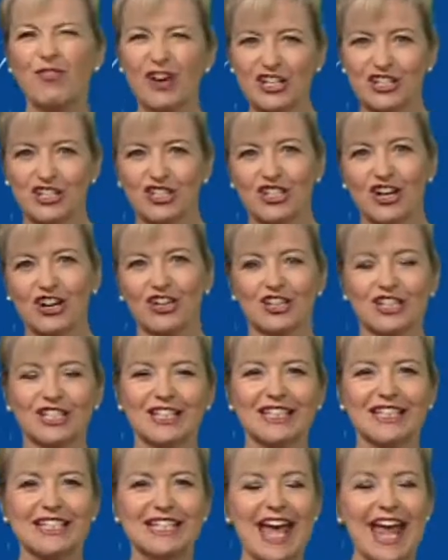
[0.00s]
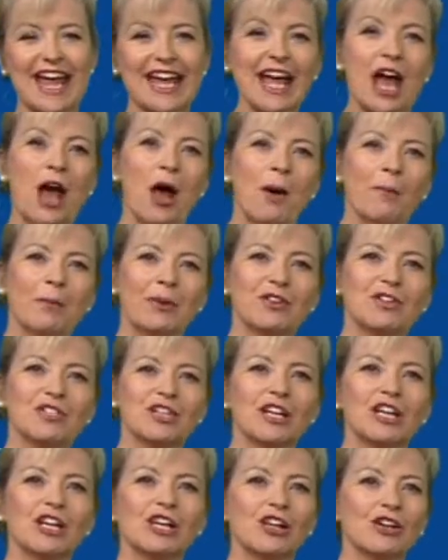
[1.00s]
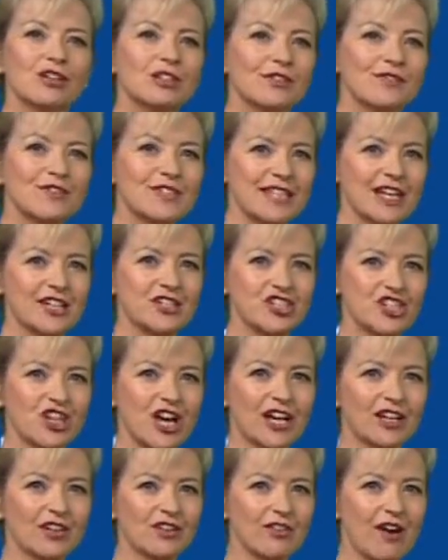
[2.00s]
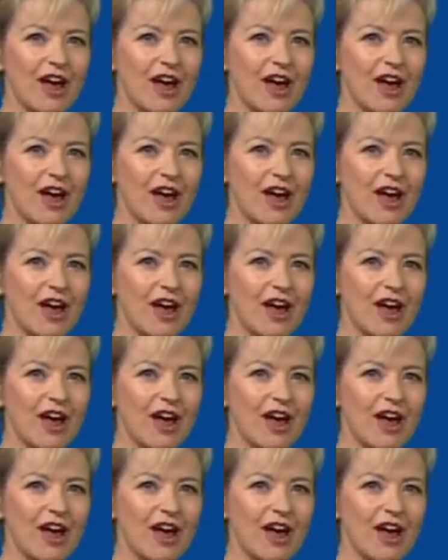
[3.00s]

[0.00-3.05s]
fresh start to the day, but there's a lot of sunshine